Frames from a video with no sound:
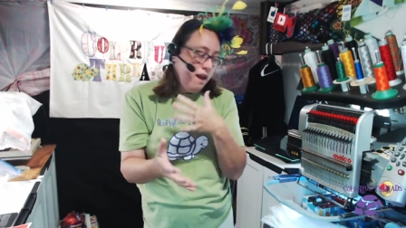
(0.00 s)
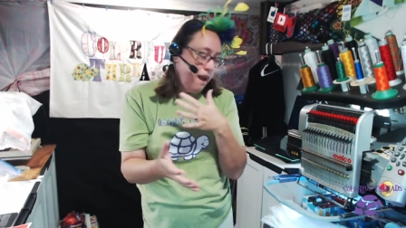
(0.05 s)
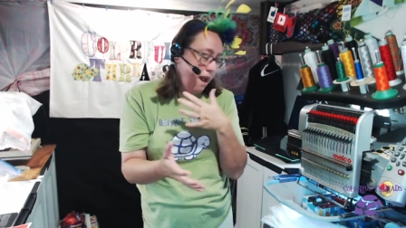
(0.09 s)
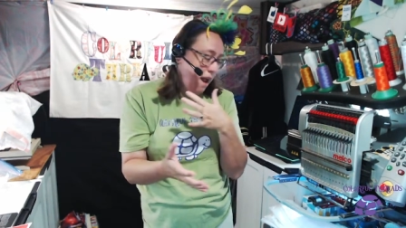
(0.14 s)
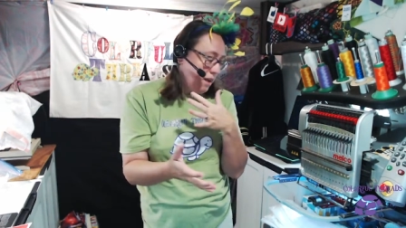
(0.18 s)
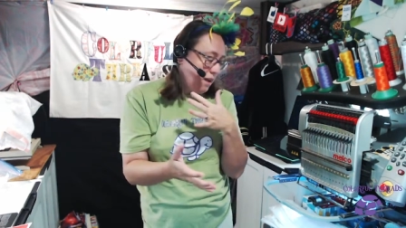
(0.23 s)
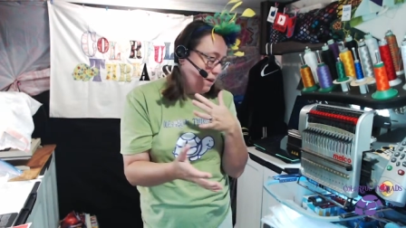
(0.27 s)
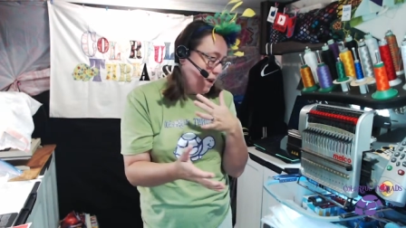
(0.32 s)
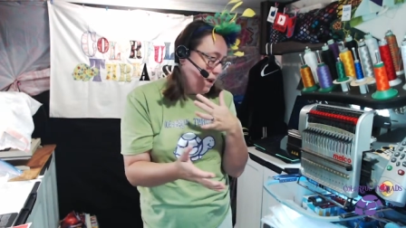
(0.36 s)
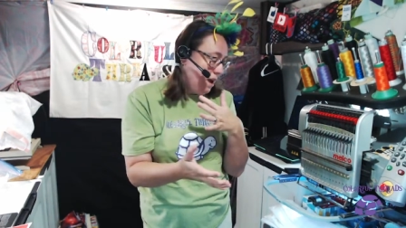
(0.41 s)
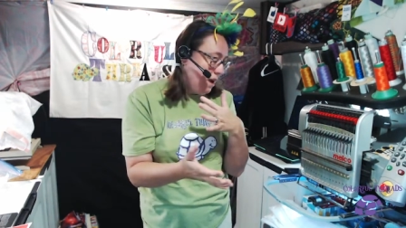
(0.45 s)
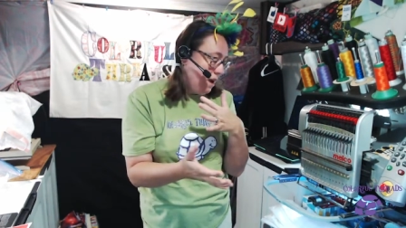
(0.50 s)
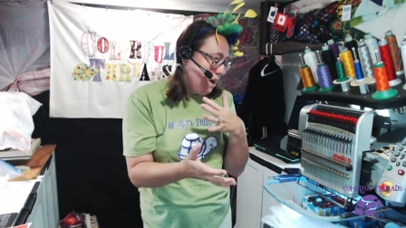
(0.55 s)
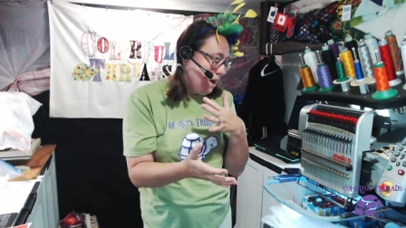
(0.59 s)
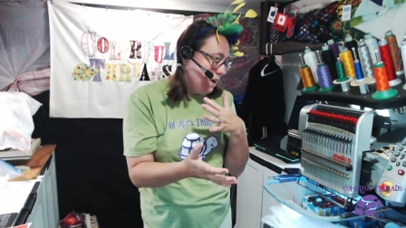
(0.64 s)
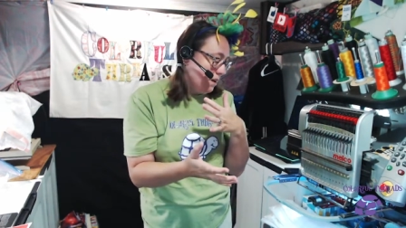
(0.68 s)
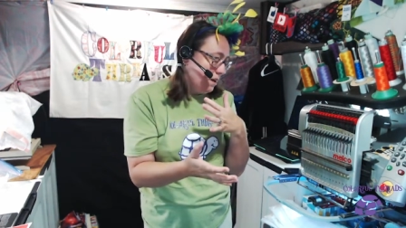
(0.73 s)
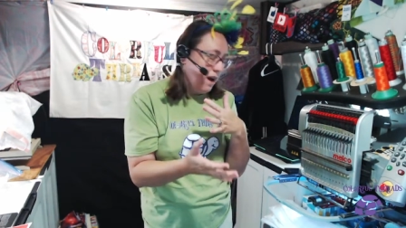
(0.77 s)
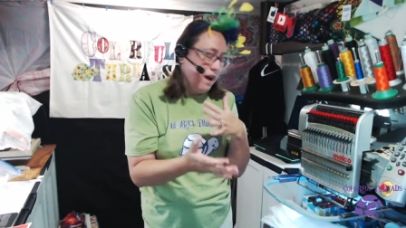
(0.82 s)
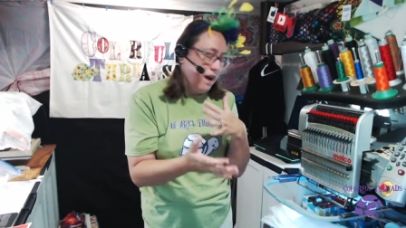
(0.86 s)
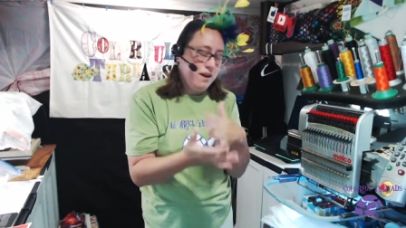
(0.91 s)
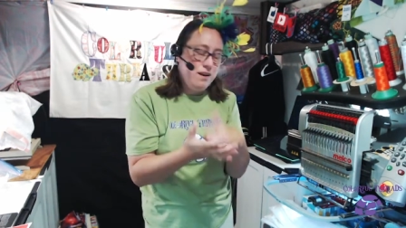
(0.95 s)
and
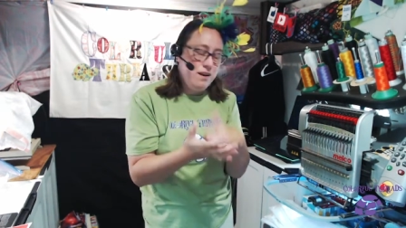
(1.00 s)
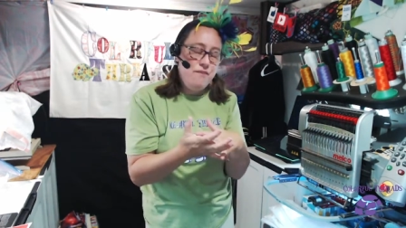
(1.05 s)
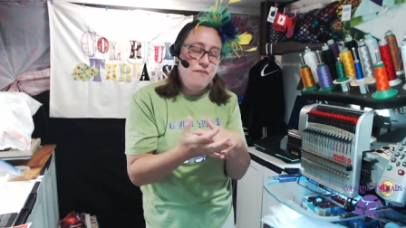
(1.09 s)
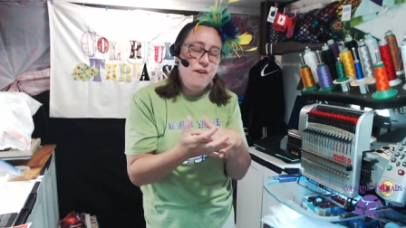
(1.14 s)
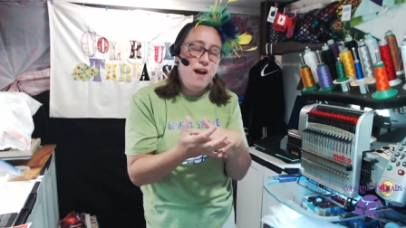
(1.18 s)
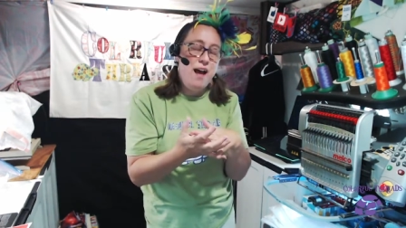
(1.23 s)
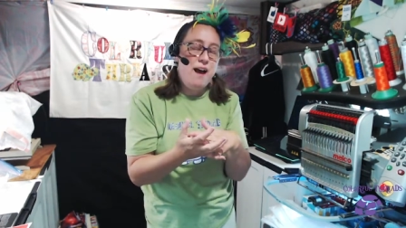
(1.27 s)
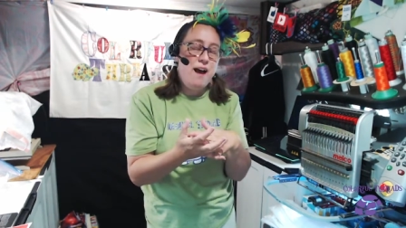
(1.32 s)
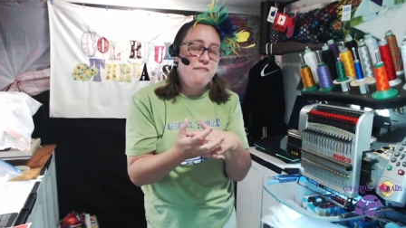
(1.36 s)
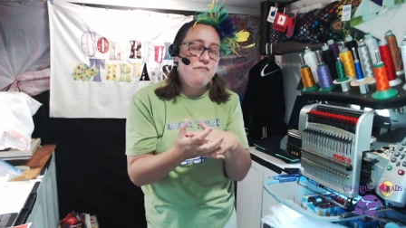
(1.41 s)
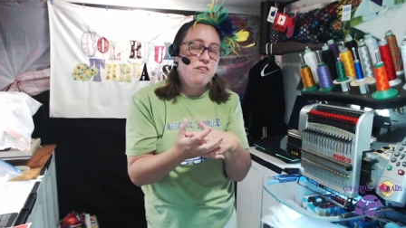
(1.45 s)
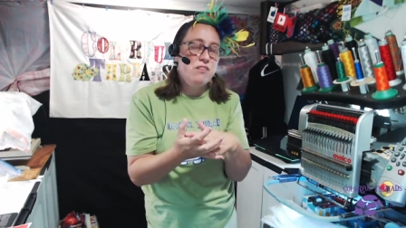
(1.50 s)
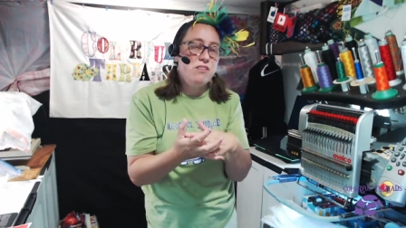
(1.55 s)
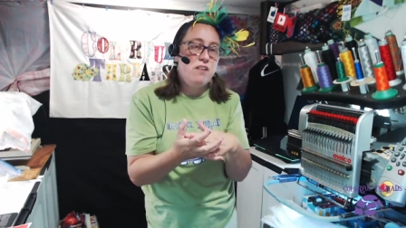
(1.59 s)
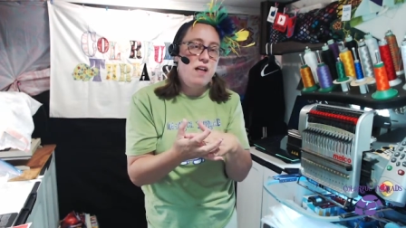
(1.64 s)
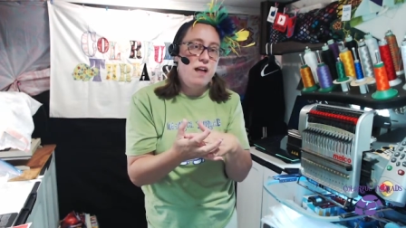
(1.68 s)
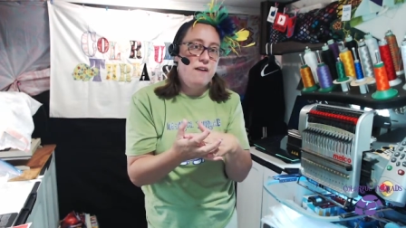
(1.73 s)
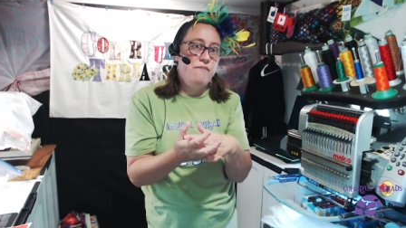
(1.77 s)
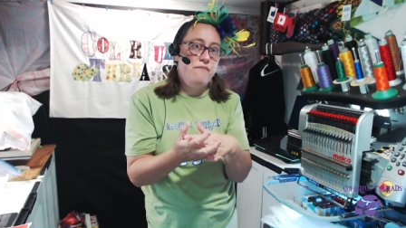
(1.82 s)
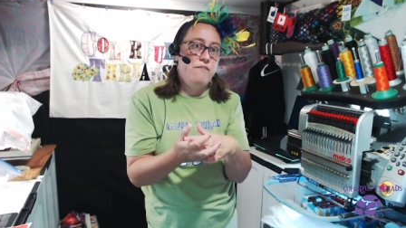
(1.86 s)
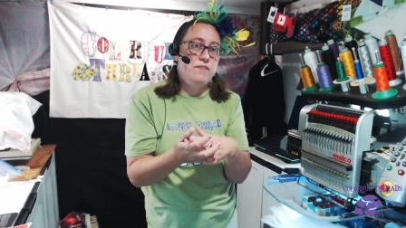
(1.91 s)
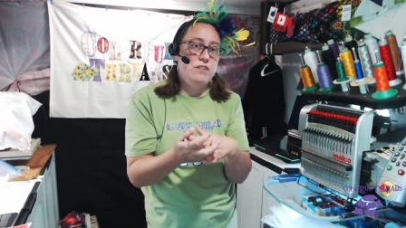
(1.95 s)
kind of have a
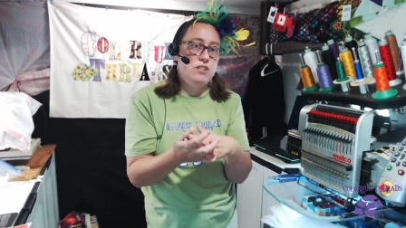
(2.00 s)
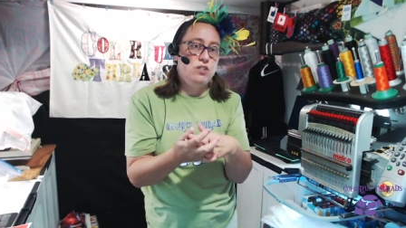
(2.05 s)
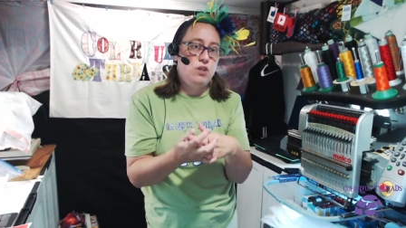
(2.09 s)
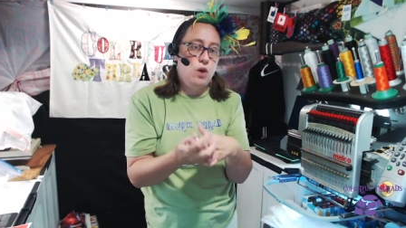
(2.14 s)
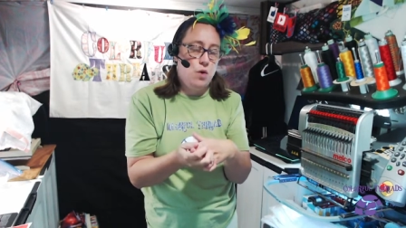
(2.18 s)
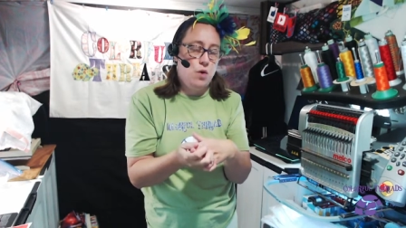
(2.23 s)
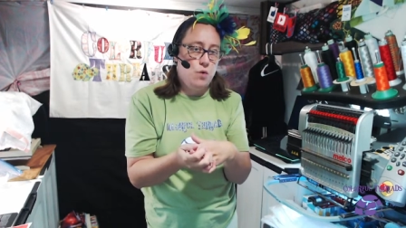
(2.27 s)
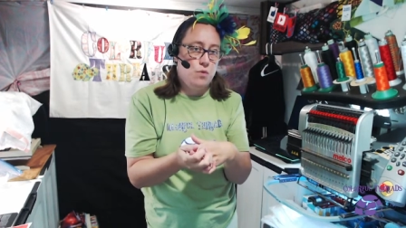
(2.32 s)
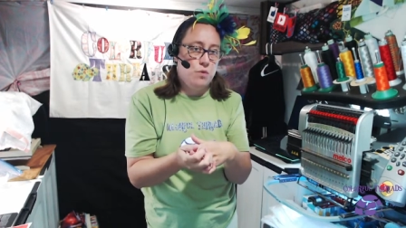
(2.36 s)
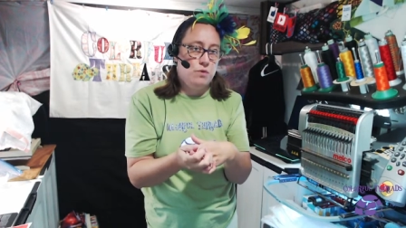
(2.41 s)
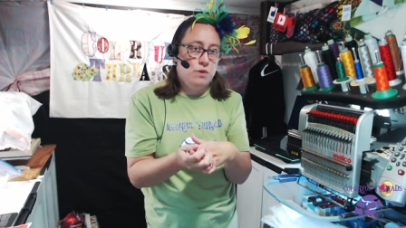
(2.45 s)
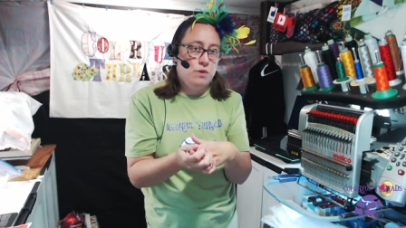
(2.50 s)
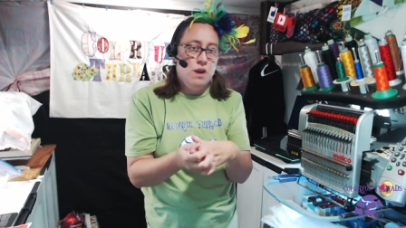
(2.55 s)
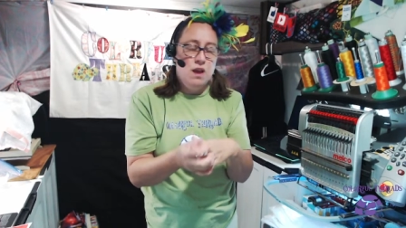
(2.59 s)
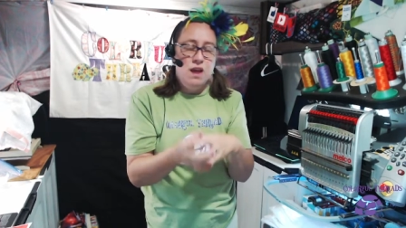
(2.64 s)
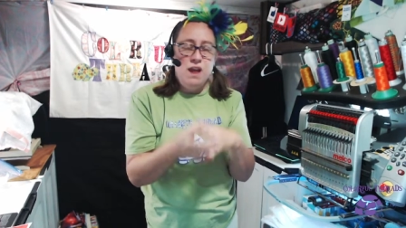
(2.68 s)
life of its own.